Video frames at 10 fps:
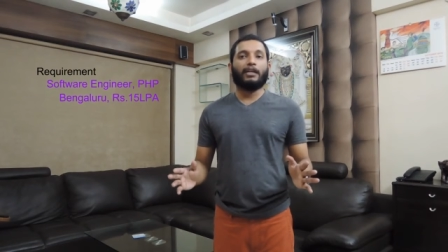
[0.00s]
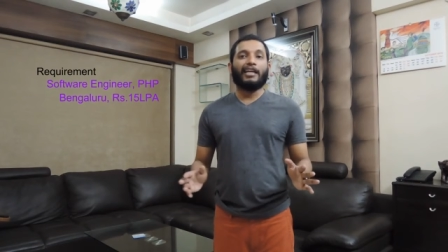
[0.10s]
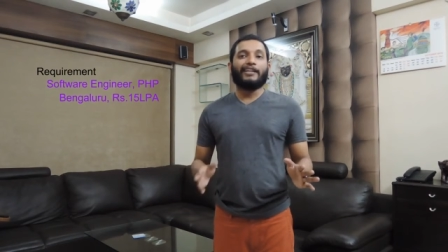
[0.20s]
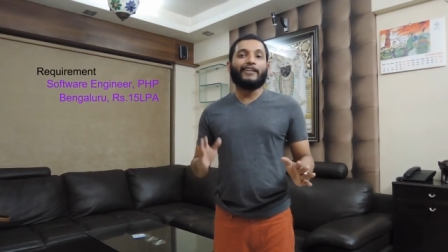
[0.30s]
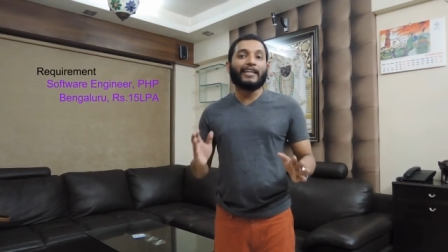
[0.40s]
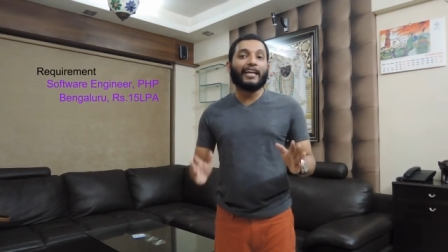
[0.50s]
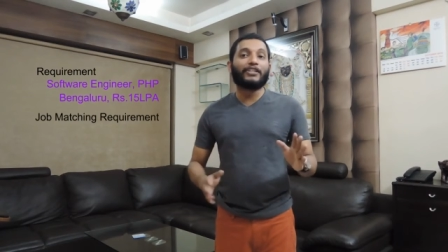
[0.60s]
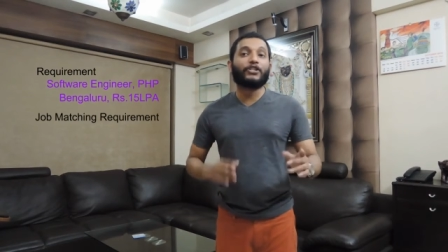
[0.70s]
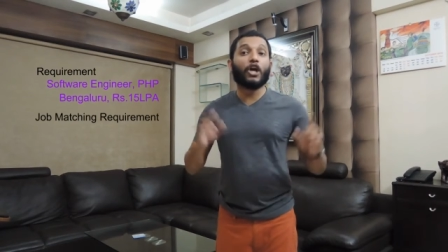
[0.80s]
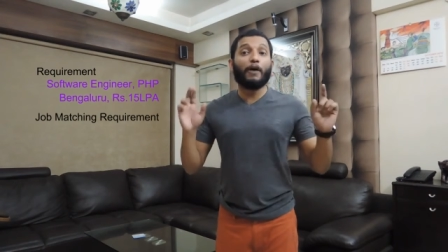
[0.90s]
you'll
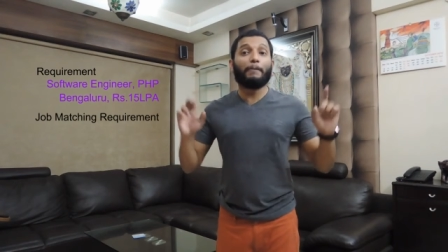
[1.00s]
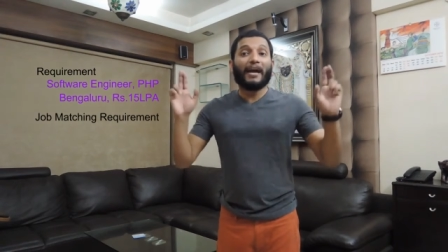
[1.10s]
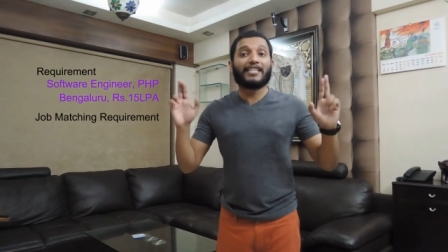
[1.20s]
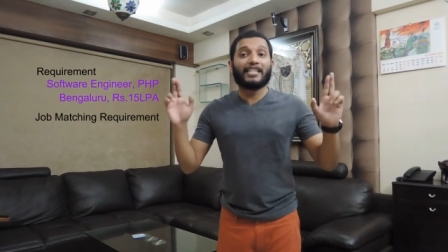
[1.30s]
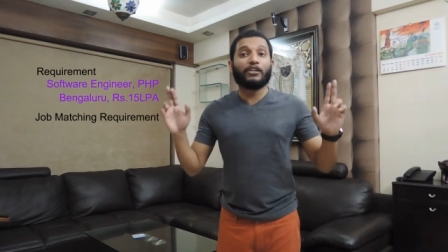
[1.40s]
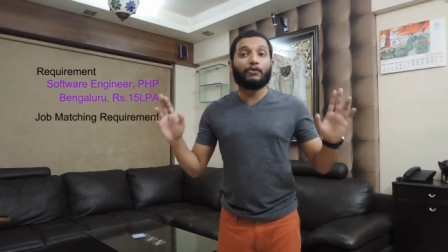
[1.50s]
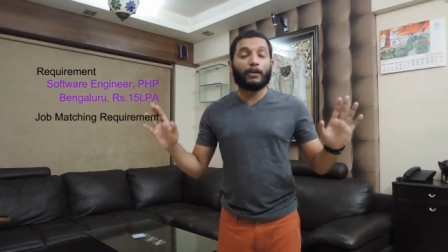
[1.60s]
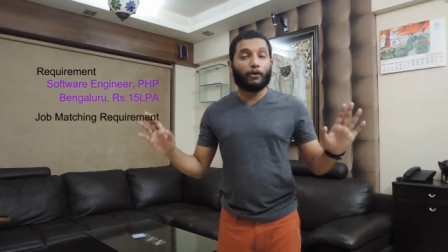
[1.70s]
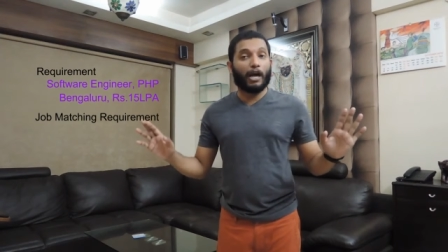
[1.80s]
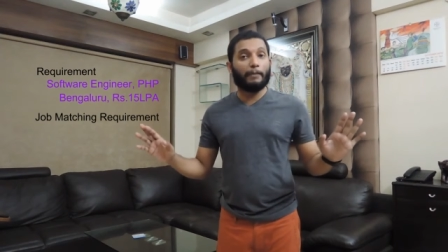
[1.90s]
get job matching your
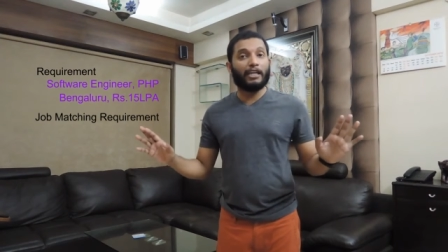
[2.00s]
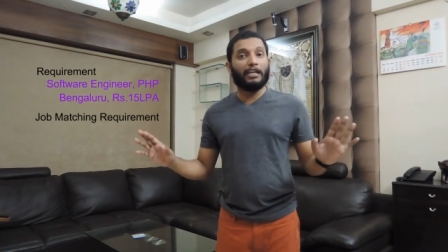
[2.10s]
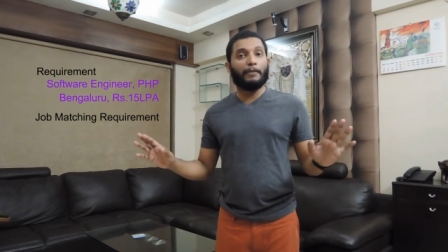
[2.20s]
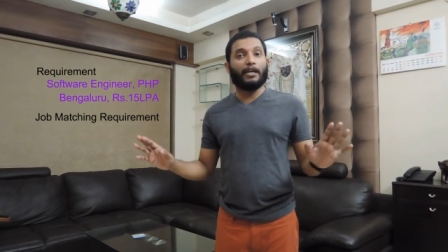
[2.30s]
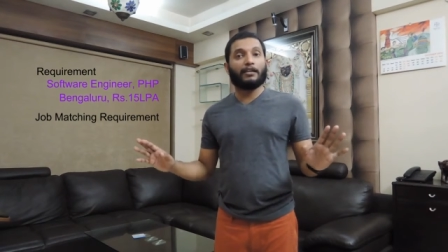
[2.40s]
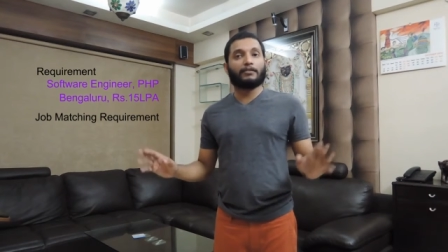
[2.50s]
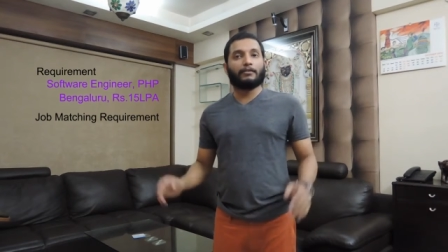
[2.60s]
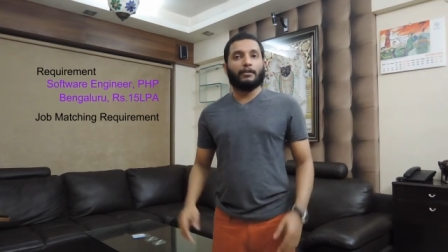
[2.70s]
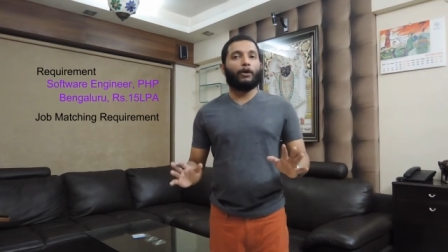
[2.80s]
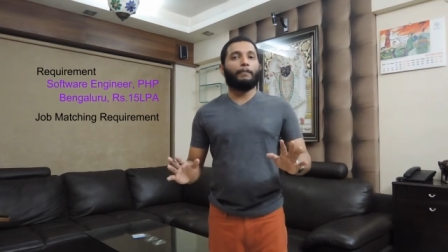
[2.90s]
requirement emails,
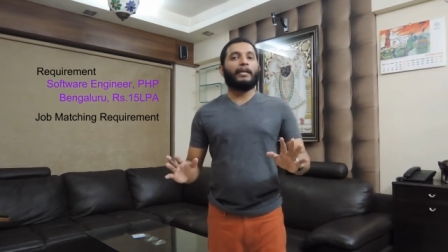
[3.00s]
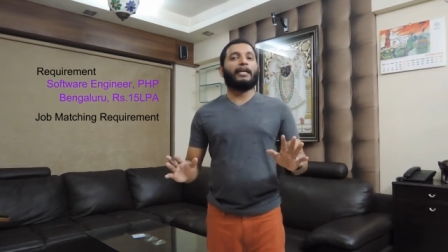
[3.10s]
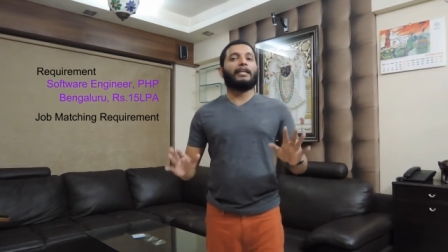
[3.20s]
opening in